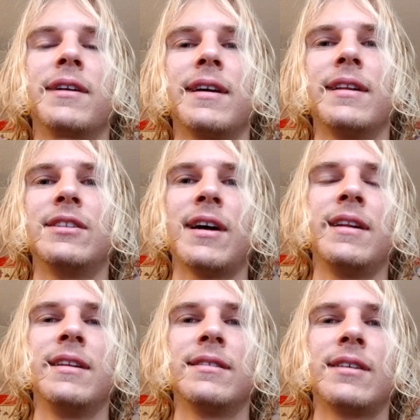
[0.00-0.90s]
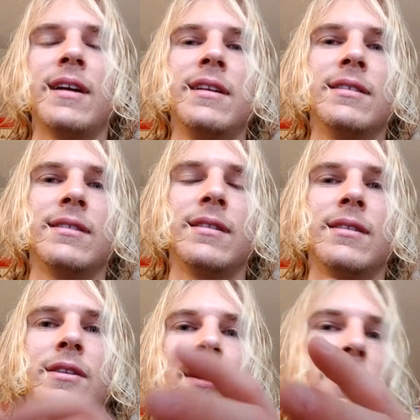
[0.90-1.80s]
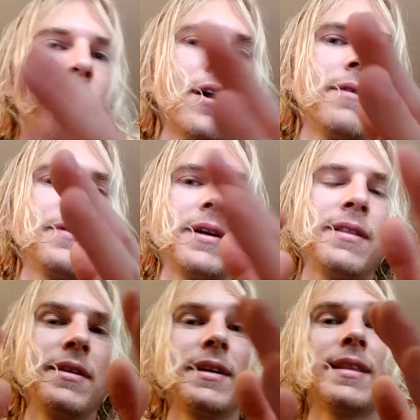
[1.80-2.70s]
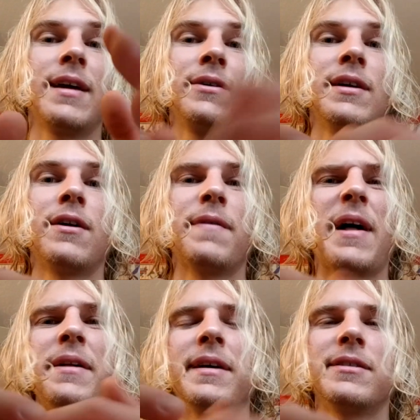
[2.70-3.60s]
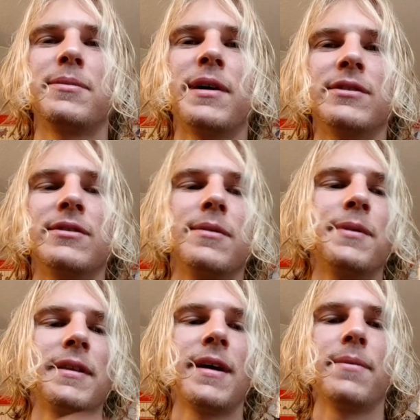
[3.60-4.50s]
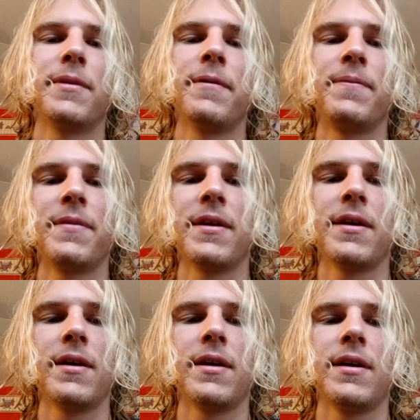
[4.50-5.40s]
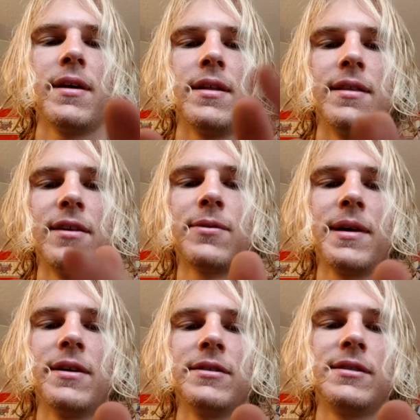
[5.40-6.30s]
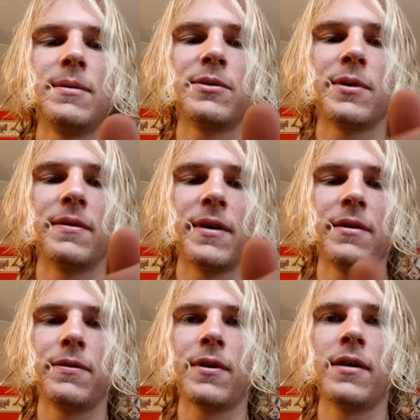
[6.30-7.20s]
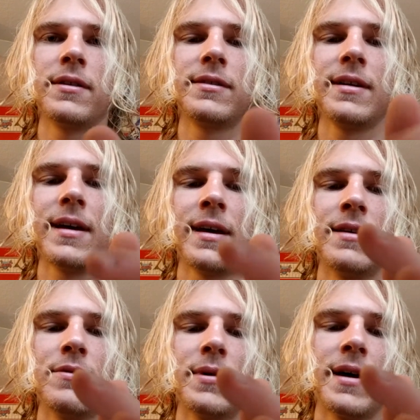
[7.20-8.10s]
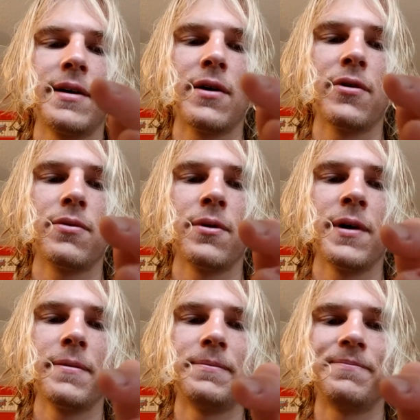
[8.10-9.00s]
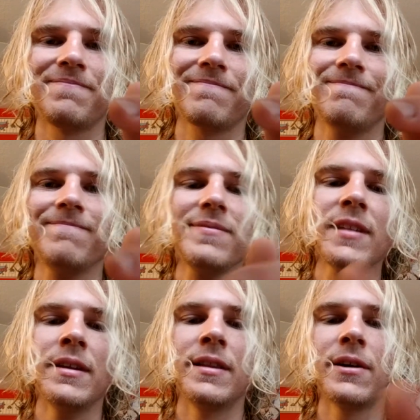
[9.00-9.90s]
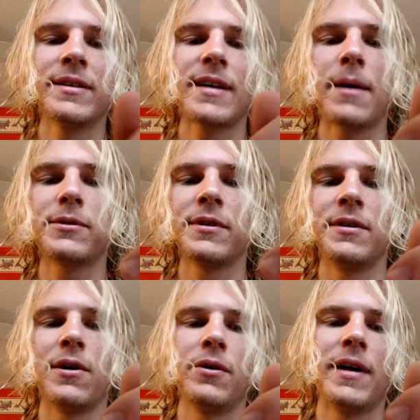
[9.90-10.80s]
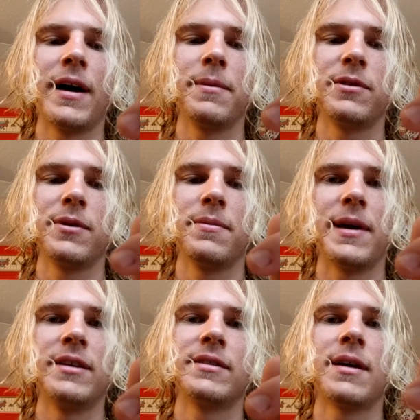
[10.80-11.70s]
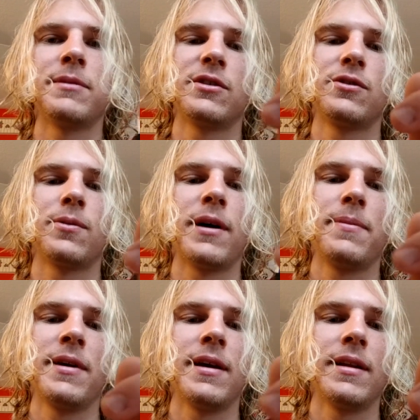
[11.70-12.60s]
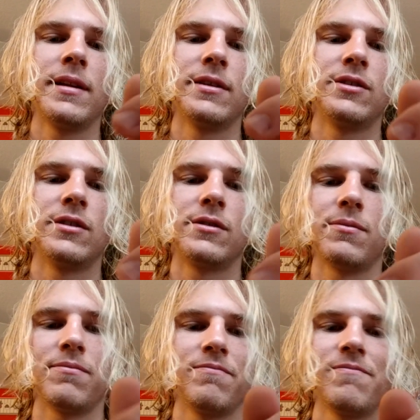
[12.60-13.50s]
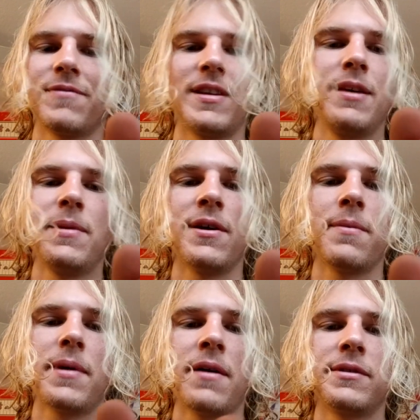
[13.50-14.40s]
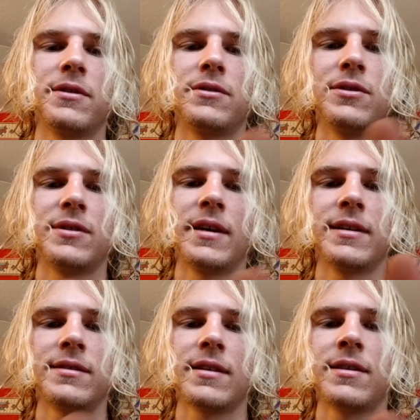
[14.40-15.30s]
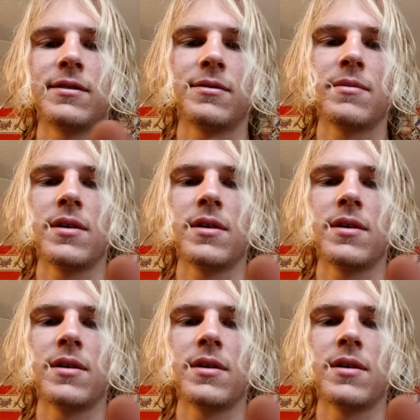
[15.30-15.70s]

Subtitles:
like any Chinese knockoff or anything like that you'll get off AliExpress or something like that. But this right here seems to work very flawlessly, and when I go through it, there is absolutely no lag between pages. I'm just swiping and it is just keeping up every single 2 seconds. And